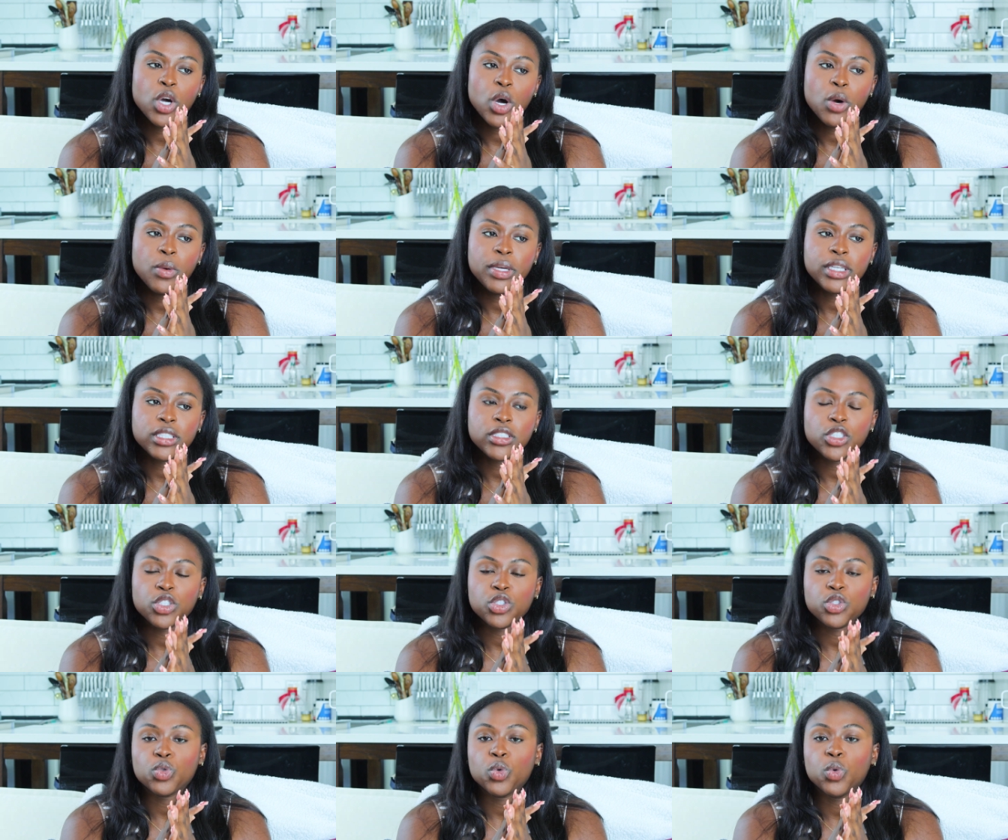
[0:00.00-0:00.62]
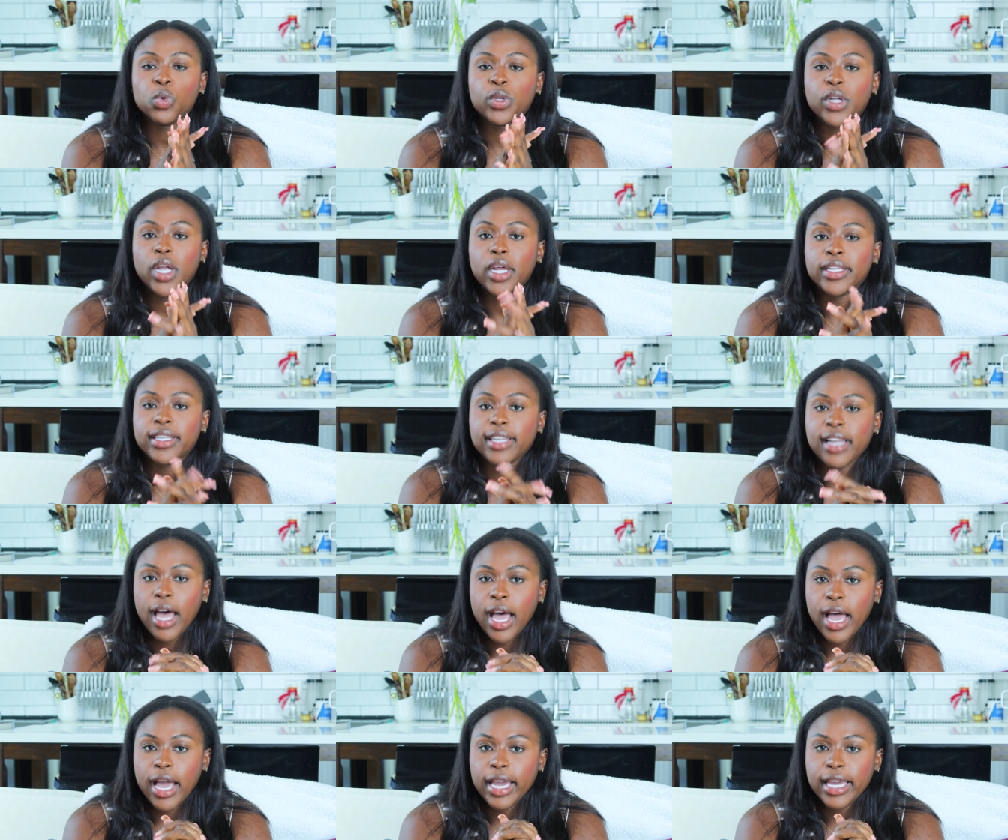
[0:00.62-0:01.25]
going to school
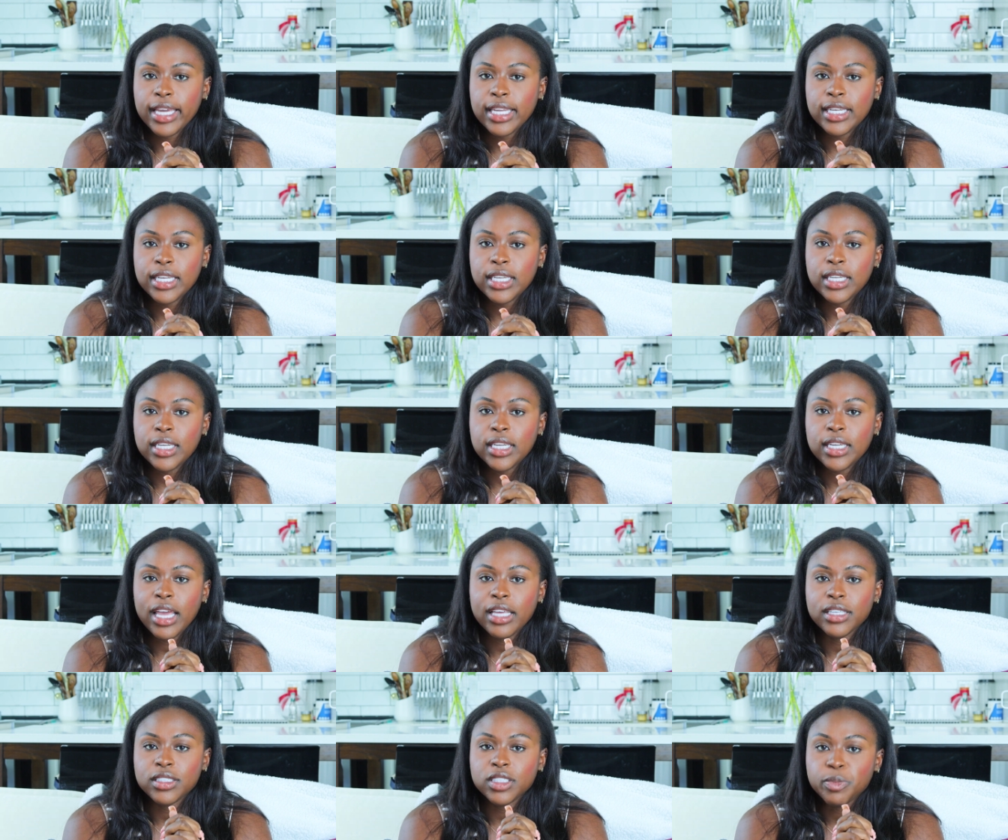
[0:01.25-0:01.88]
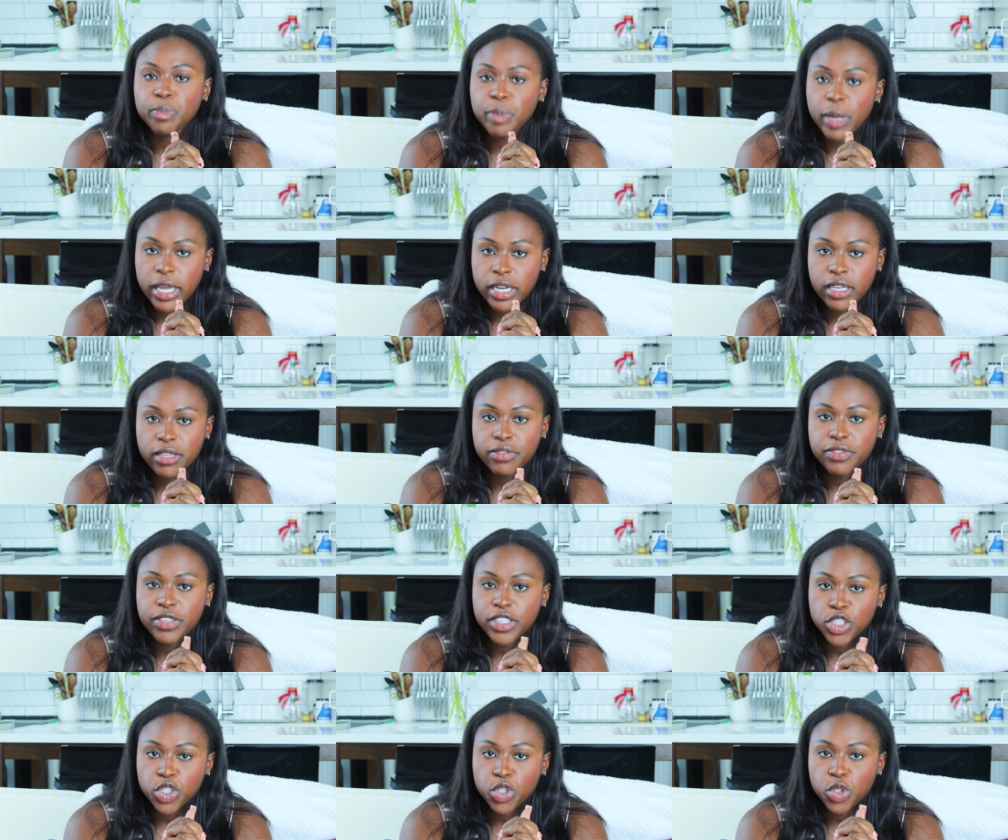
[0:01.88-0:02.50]
online is
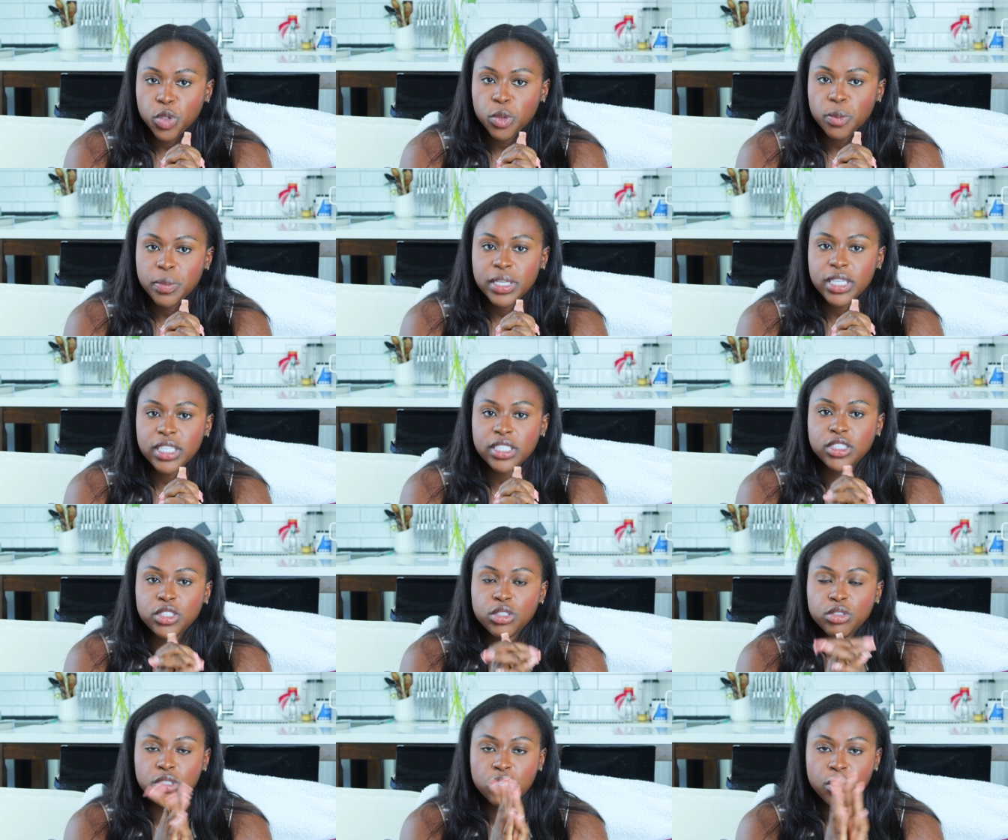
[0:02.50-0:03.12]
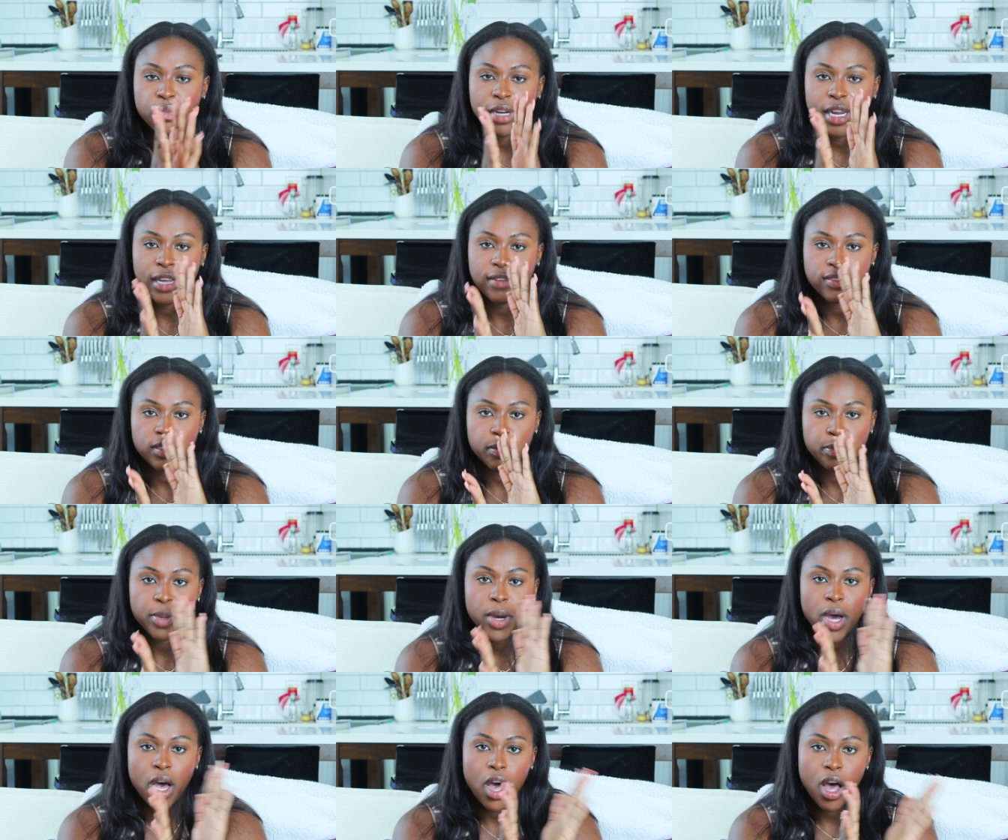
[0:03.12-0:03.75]
beneficial because you don't have
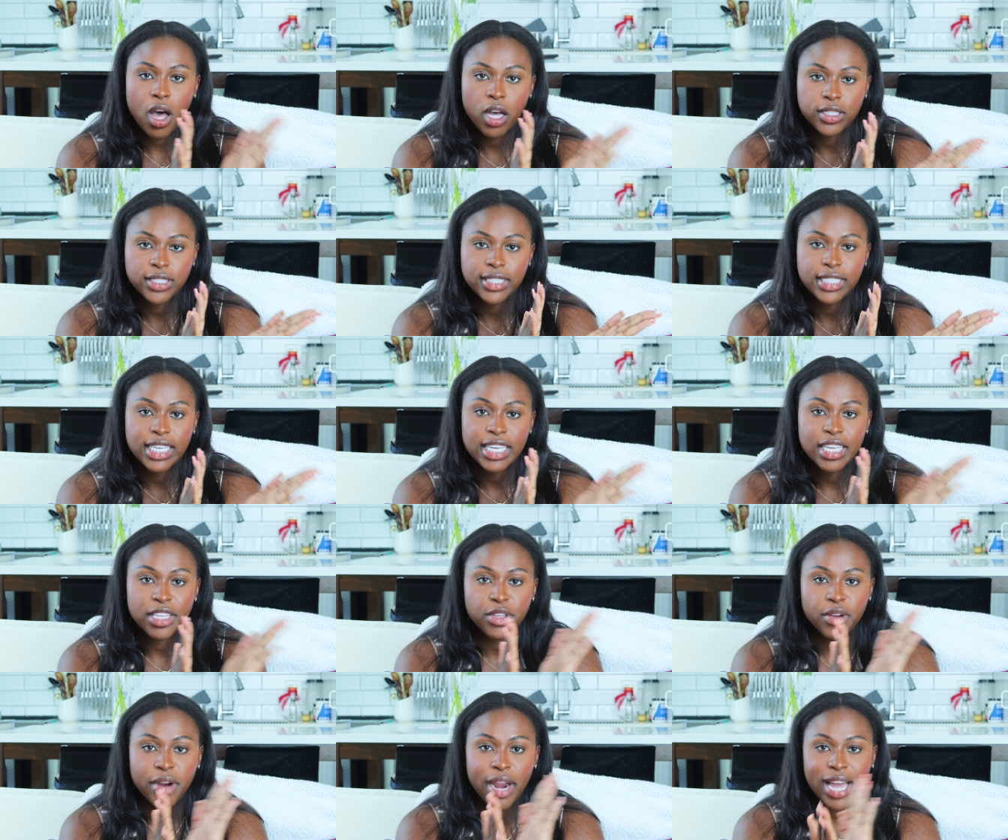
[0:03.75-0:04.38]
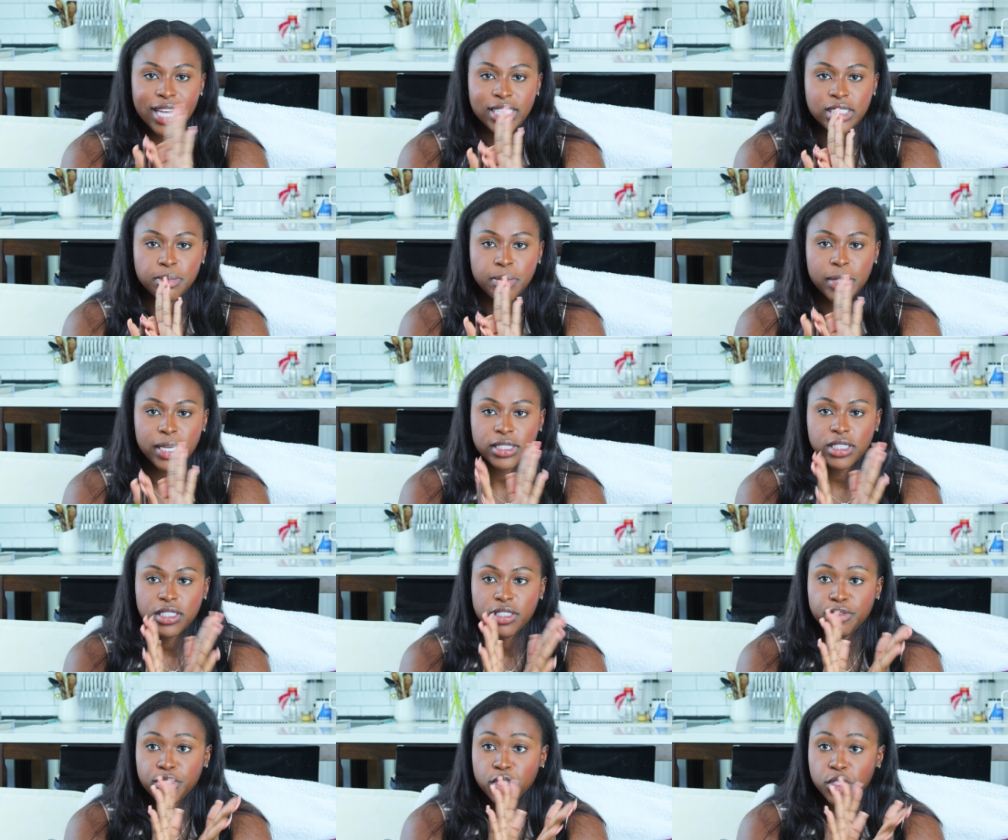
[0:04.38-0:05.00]
to pause either
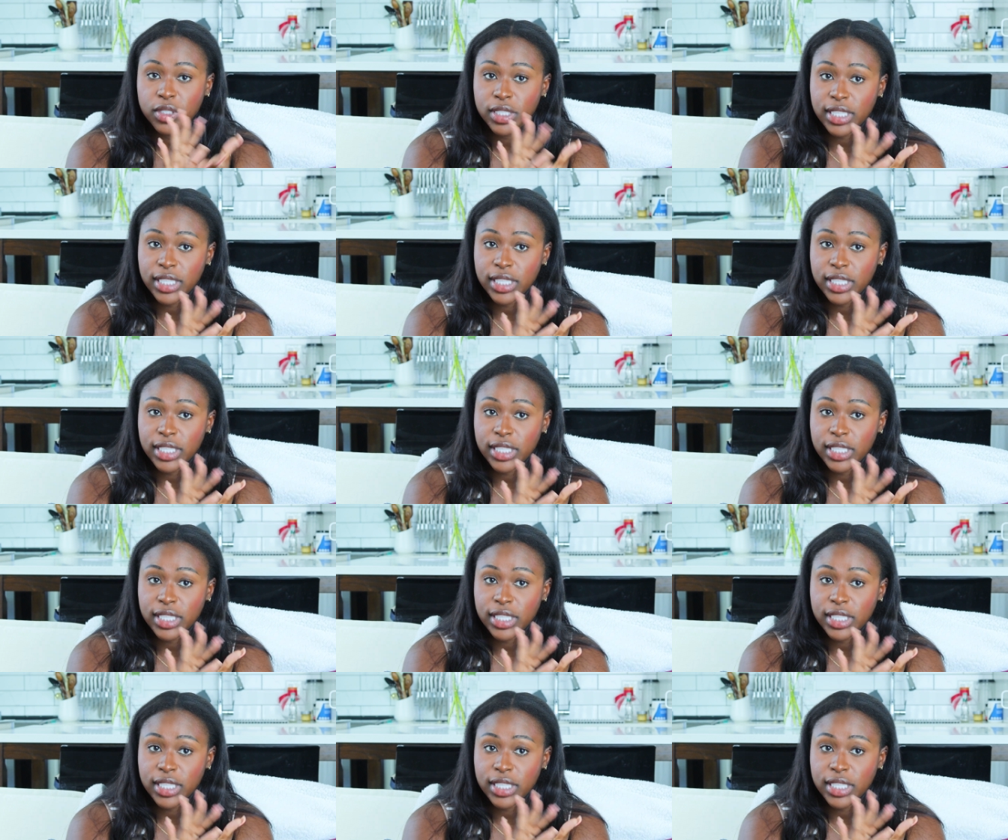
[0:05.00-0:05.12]
aspect of